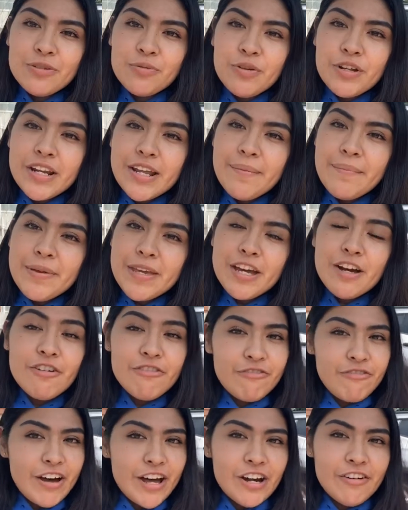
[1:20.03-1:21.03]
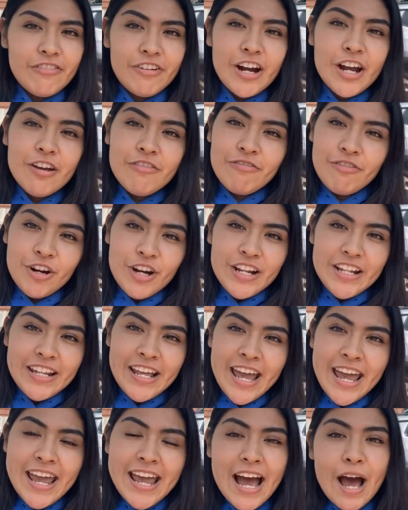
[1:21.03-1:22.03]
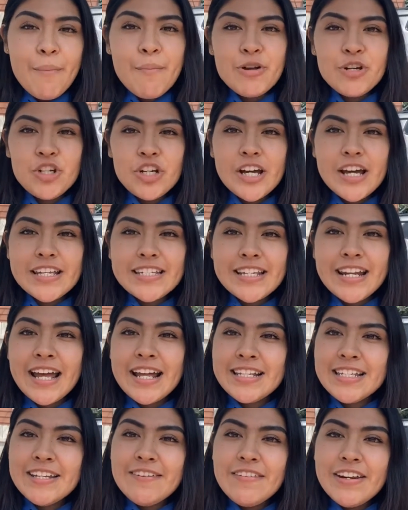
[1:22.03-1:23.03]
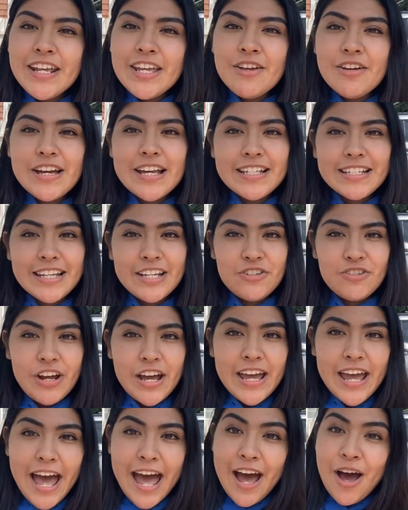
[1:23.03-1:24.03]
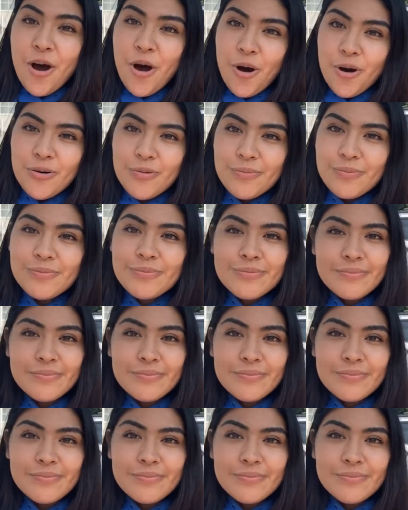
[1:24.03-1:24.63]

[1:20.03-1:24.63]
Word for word: want to be a firefly for a day, I'm going to show you guys an activity you guys can try at home.